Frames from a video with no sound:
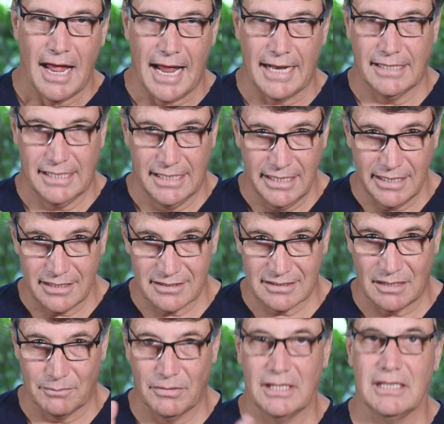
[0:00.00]
And here's
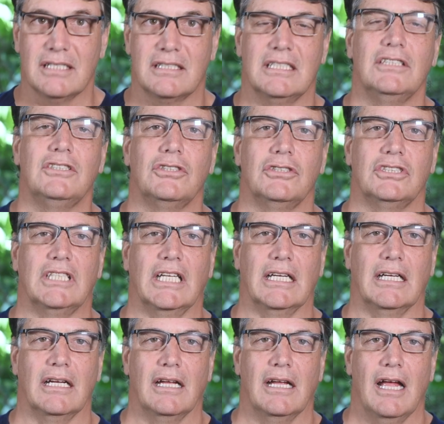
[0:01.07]
something that's interesting.
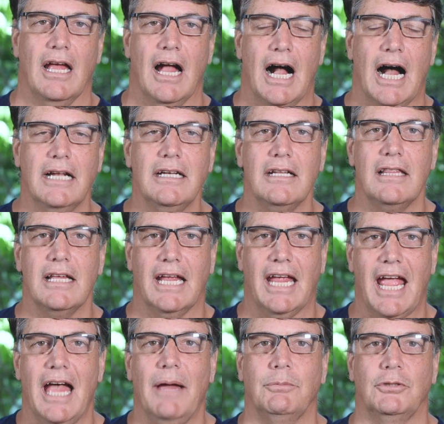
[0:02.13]
Under the
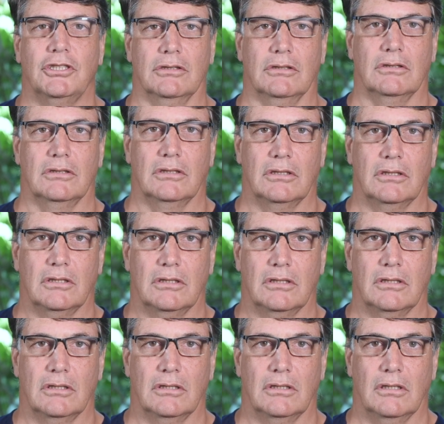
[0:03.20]
caption
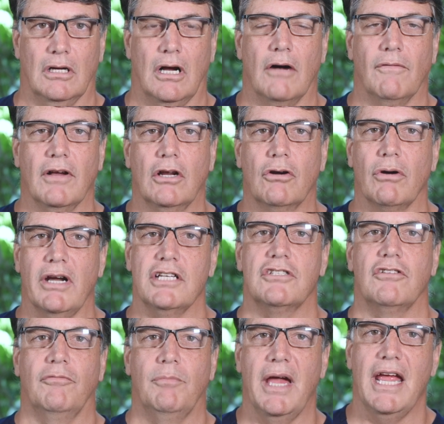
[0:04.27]
of
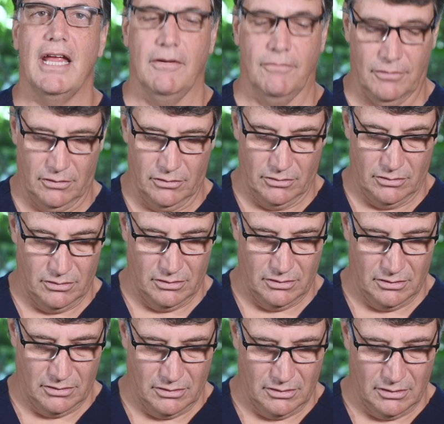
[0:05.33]
aggressive behavior
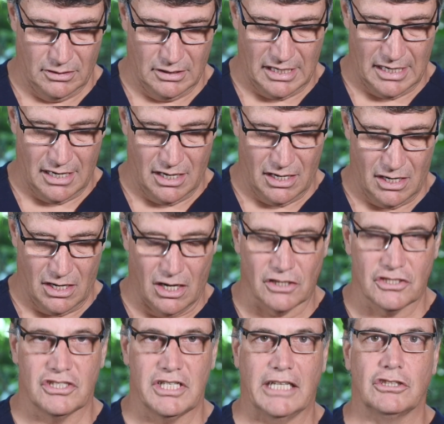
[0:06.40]

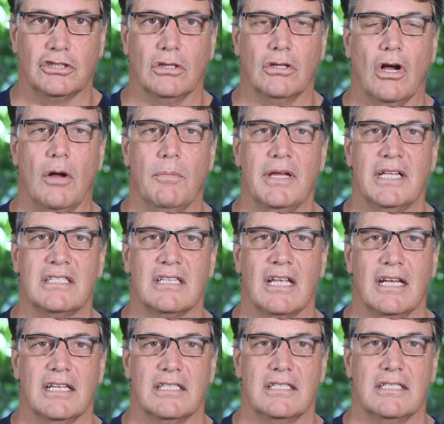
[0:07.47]
are sexual comments,
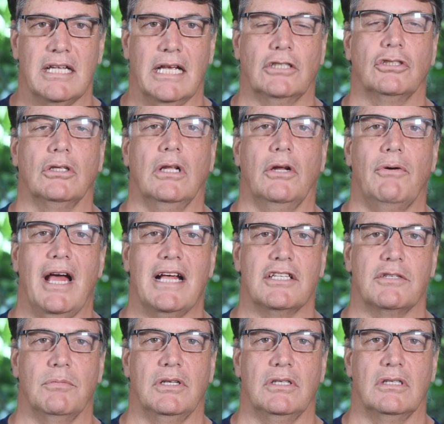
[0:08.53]
sexual
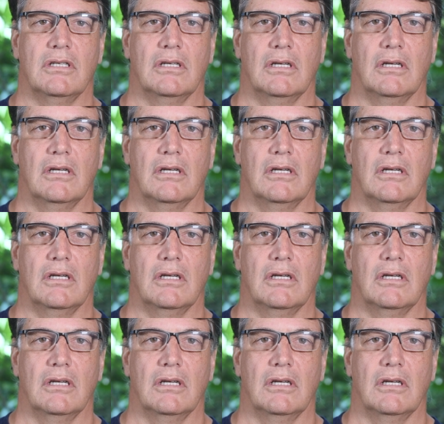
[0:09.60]
harassment,